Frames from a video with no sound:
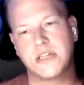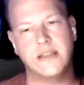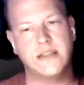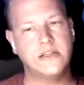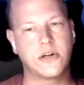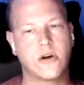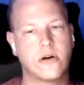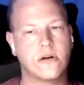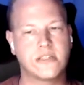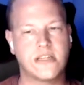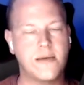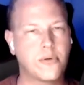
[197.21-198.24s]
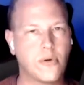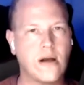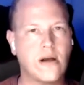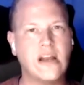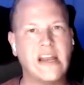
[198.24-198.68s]
And these are
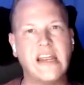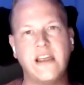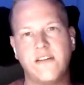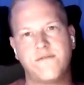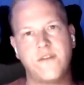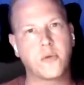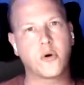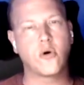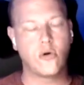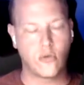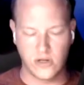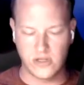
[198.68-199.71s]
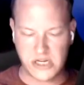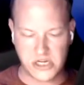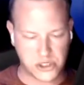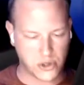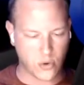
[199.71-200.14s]
temporary, ephemeral, really
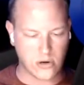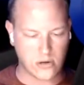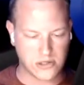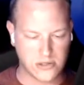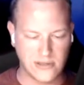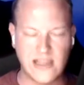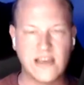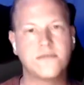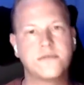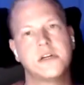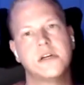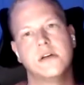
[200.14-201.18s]
short-lived,